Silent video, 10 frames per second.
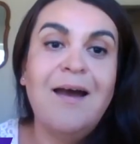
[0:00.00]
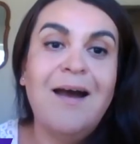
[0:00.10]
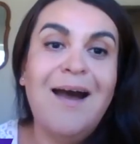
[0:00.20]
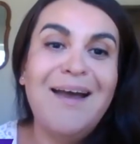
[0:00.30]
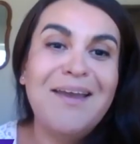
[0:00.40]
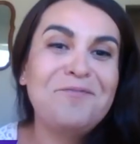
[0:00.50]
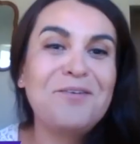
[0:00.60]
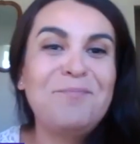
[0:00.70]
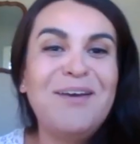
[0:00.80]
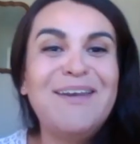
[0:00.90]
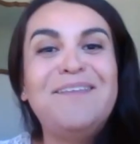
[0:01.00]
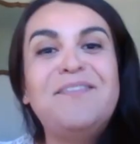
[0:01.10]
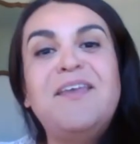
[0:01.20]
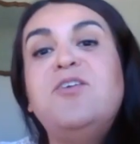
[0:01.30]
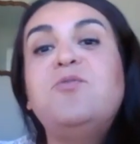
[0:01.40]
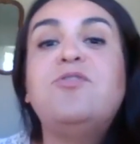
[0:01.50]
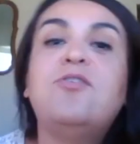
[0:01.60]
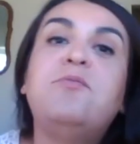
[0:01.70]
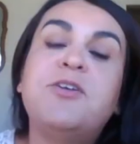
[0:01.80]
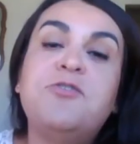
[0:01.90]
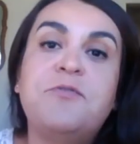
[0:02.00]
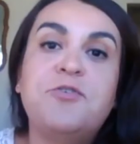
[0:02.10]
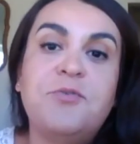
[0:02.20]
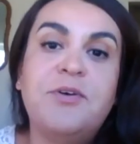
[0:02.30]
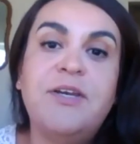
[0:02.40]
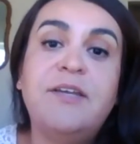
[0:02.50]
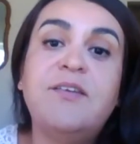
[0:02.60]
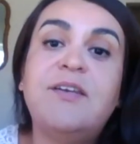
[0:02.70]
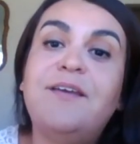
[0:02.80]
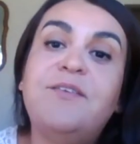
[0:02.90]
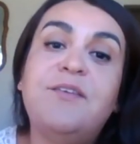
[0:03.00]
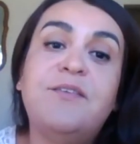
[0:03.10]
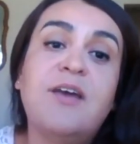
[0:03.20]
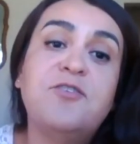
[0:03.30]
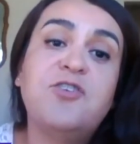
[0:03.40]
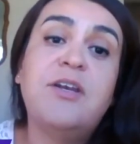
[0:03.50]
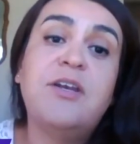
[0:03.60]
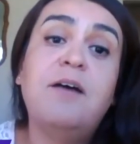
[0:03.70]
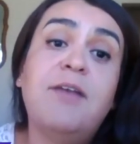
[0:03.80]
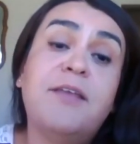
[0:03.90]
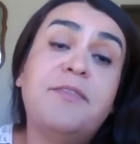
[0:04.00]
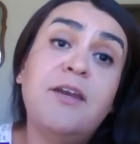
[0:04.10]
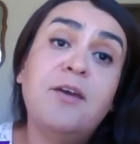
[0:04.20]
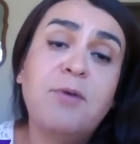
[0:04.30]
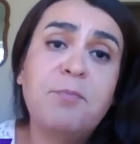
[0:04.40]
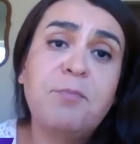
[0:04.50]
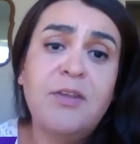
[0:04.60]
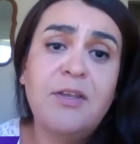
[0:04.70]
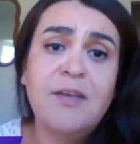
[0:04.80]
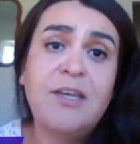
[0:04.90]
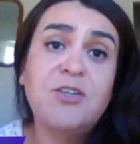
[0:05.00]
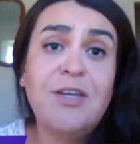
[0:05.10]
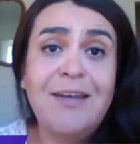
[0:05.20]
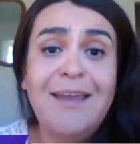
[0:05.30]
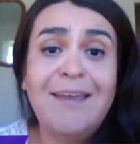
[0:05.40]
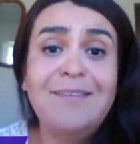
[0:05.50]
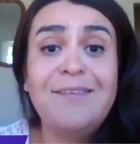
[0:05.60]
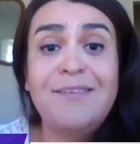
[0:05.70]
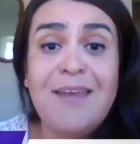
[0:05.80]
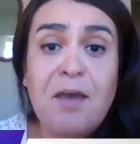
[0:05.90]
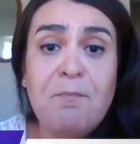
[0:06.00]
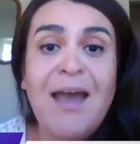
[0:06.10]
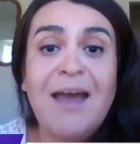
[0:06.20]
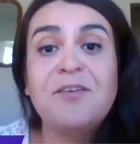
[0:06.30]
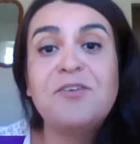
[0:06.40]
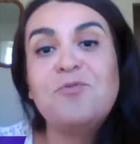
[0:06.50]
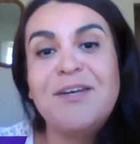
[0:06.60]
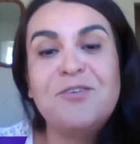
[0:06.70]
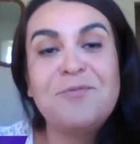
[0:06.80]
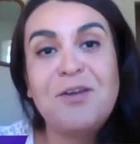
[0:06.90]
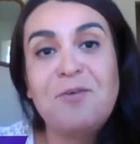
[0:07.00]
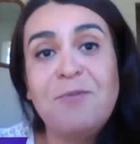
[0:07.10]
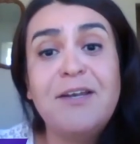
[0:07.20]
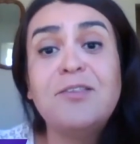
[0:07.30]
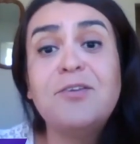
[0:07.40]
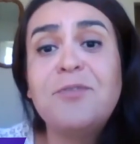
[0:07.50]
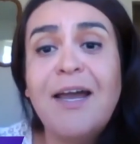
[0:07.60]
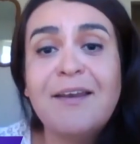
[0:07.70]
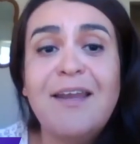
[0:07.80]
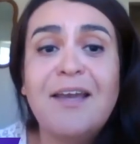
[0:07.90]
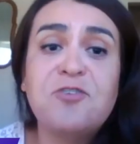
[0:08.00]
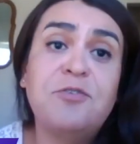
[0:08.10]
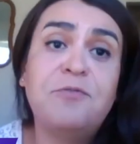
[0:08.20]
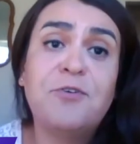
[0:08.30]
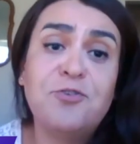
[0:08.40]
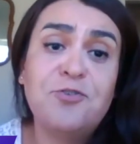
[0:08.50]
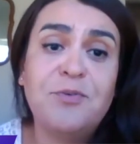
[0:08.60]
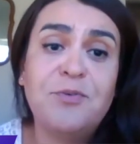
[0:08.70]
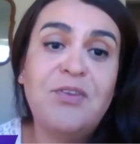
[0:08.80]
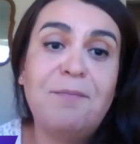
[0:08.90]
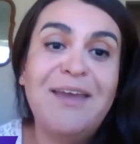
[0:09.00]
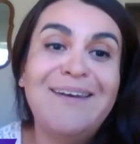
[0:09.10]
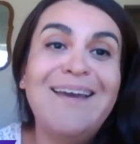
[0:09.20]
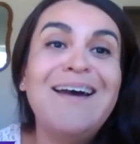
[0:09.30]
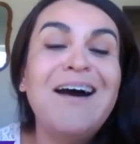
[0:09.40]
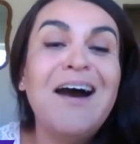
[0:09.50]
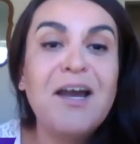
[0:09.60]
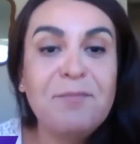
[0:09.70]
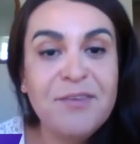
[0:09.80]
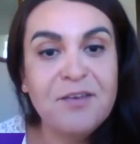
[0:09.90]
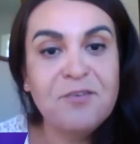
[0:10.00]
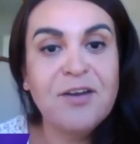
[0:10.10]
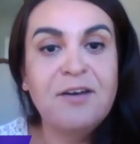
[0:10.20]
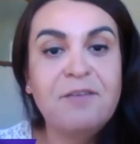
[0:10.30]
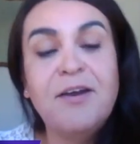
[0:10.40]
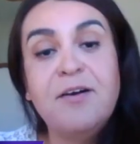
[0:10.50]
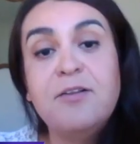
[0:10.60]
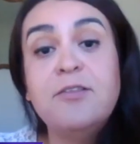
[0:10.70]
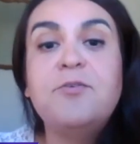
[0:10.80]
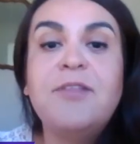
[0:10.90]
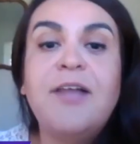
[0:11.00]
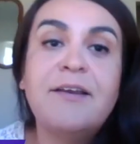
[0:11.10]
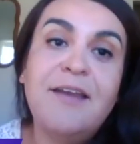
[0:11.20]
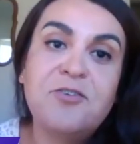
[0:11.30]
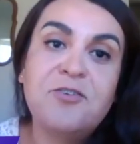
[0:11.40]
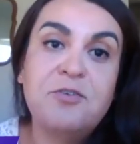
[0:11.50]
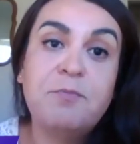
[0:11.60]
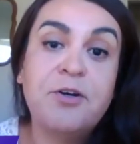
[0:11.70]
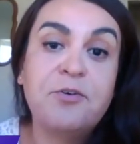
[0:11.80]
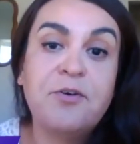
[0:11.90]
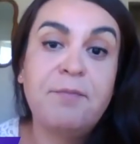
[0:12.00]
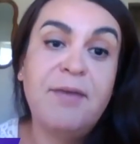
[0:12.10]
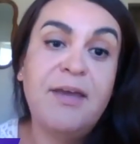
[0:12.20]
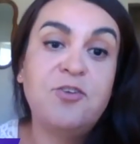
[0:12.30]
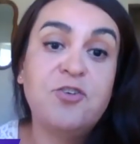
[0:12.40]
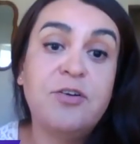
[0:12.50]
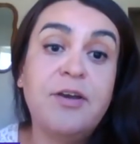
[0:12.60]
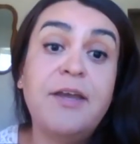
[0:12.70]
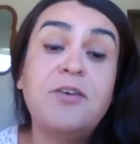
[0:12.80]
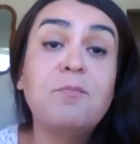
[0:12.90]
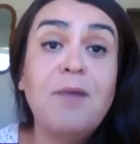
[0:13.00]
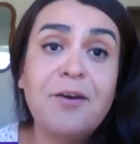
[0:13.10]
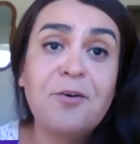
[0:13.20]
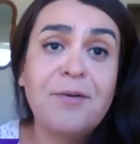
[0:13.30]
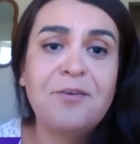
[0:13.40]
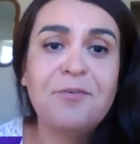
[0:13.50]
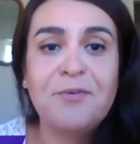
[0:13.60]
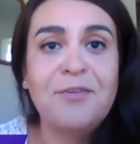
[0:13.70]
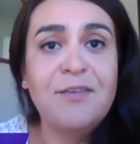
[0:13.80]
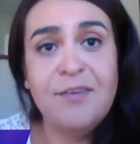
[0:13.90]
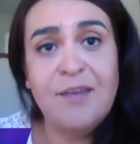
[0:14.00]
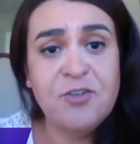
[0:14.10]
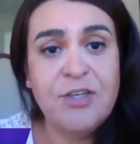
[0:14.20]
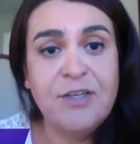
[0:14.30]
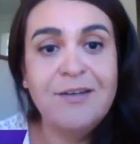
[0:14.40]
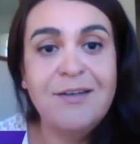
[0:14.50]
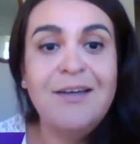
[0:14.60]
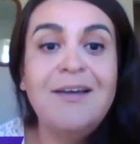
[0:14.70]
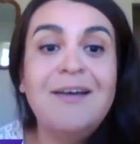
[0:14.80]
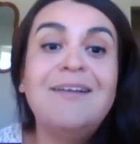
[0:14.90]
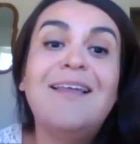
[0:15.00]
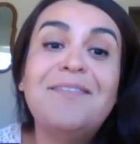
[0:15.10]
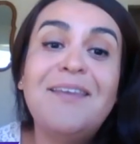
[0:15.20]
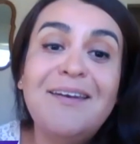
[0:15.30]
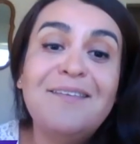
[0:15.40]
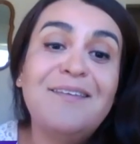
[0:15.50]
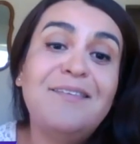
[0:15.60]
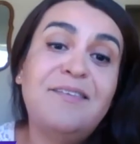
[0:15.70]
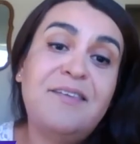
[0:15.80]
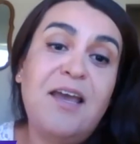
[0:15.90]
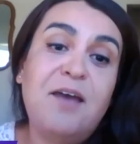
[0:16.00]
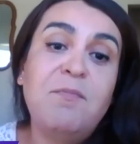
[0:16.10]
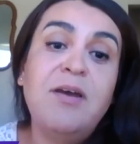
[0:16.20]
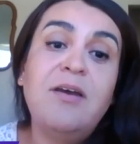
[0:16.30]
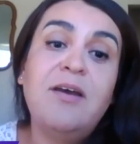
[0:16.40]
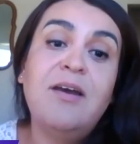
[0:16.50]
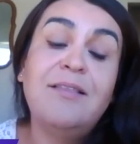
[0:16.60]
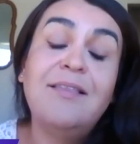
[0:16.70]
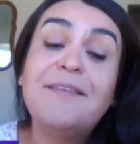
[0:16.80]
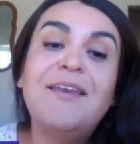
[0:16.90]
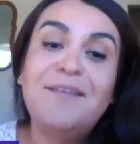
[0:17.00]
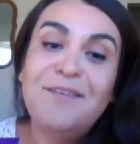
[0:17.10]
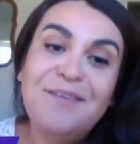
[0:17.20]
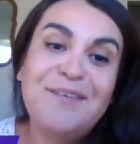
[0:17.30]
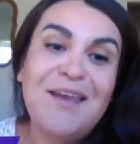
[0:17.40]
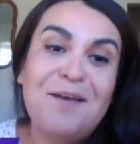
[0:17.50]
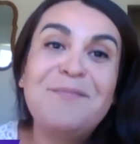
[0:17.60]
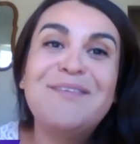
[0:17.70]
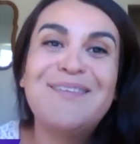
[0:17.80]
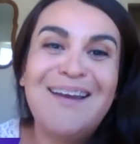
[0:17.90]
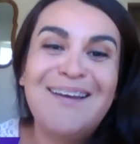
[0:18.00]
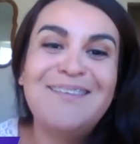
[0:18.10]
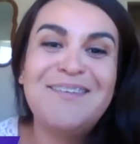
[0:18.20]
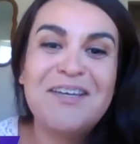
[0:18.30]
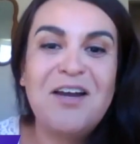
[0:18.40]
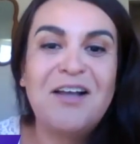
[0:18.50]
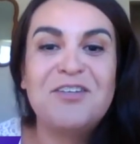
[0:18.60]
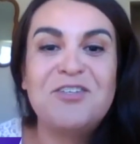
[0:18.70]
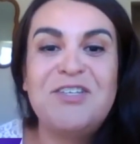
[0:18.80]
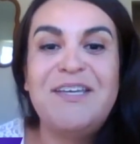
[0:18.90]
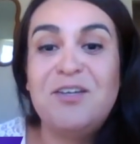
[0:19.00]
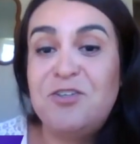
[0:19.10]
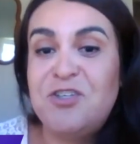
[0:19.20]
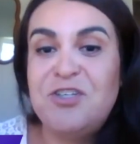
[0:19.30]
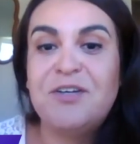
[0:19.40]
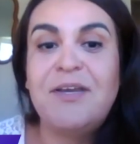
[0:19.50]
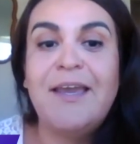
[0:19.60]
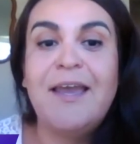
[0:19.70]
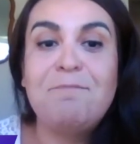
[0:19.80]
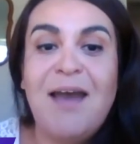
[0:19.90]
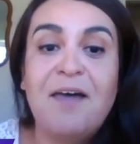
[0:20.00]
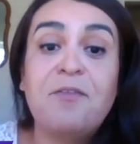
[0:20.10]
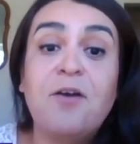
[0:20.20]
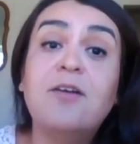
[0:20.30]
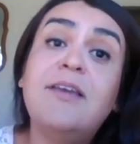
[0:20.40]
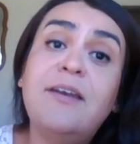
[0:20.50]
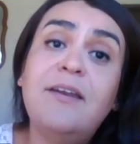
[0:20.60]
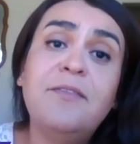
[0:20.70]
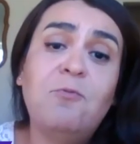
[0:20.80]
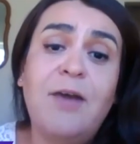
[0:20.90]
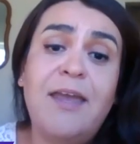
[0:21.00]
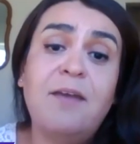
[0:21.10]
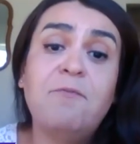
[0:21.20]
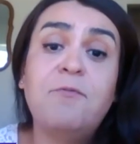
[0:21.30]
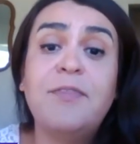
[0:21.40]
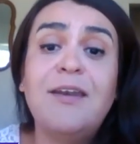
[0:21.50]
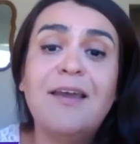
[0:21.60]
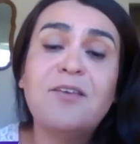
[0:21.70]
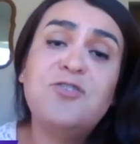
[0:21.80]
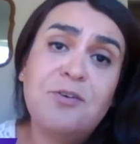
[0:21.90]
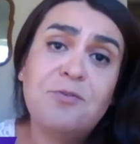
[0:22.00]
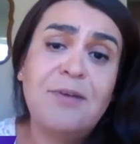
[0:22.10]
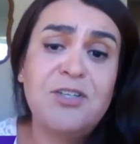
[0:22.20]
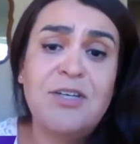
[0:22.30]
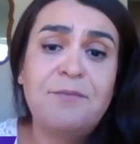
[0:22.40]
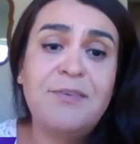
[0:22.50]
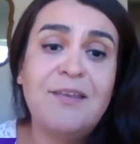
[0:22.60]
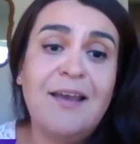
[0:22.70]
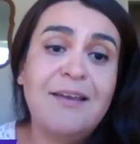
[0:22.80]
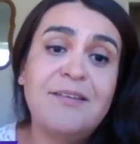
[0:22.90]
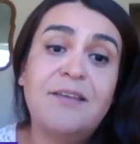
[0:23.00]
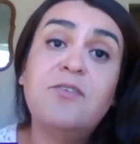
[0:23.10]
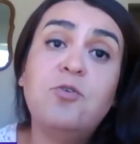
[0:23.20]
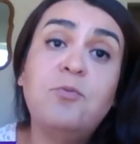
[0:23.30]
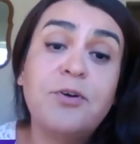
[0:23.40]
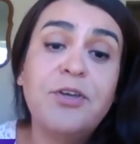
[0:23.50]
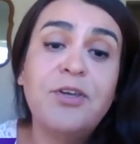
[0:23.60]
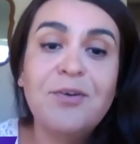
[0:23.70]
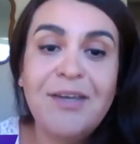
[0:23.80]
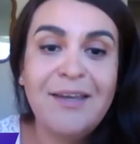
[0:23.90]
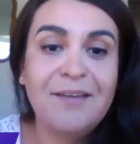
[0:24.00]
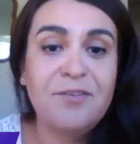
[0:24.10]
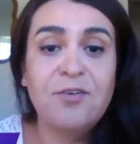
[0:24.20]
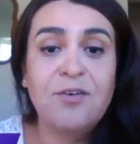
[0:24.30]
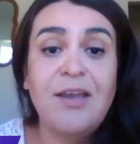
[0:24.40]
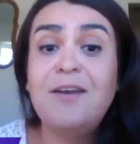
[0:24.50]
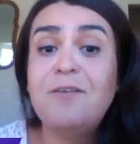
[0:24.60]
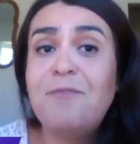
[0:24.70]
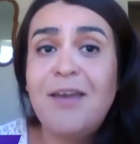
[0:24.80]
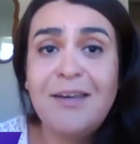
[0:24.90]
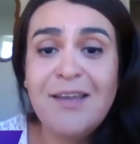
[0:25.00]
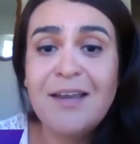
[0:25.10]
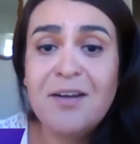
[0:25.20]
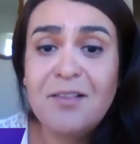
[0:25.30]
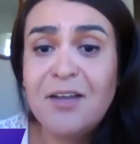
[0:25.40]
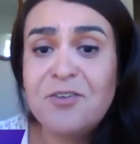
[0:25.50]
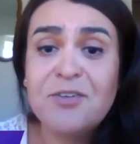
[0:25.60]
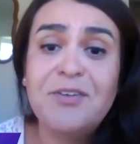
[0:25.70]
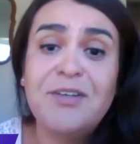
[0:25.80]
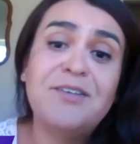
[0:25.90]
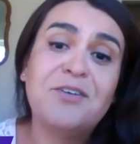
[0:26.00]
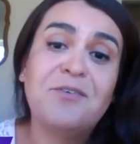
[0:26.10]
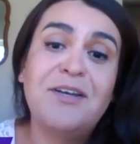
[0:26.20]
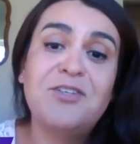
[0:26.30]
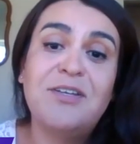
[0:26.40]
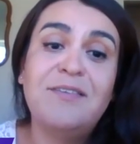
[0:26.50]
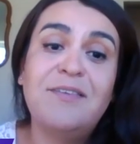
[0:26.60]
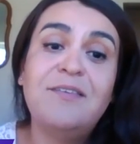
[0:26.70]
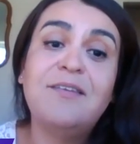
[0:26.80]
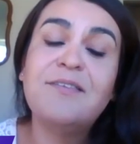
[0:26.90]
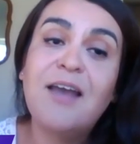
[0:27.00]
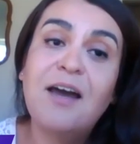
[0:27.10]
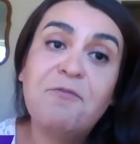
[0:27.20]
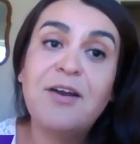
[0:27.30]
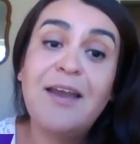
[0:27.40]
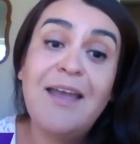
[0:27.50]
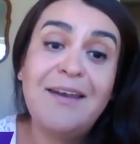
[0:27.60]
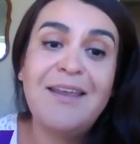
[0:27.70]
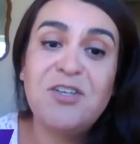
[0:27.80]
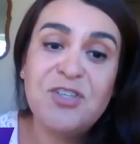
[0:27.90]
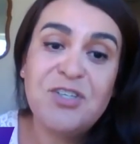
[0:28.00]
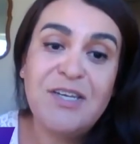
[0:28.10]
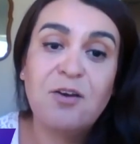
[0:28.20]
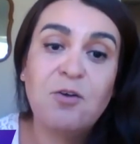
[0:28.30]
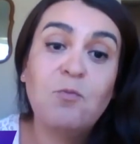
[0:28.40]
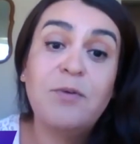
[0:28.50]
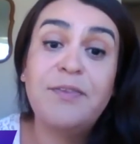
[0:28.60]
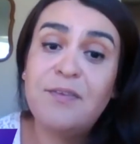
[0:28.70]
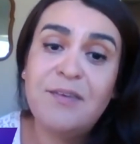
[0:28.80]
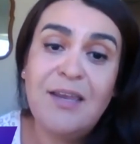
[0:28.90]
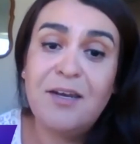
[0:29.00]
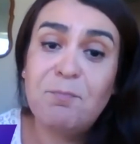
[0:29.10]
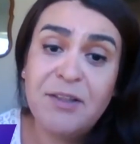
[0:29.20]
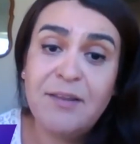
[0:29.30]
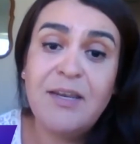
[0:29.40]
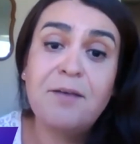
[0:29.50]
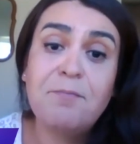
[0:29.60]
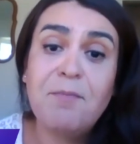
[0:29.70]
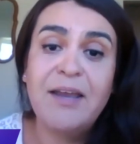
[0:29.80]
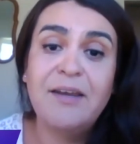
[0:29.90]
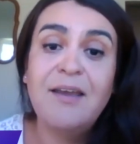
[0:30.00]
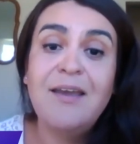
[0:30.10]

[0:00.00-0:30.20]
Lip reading: Hi, everybody. Thank you so much for joining today's discussion of Latina representation in STEM at the 2021 LULAC National Virtual Summit. I'm Sandra Caraveo, LULAC National Program Manager, and your moderator for this session. Latinas in STEM, science, technology, engineering, and math are leading the way for the next generation of scientists who will cure cancer, innovate technological integrations, discover and engineer with sustainability in mind,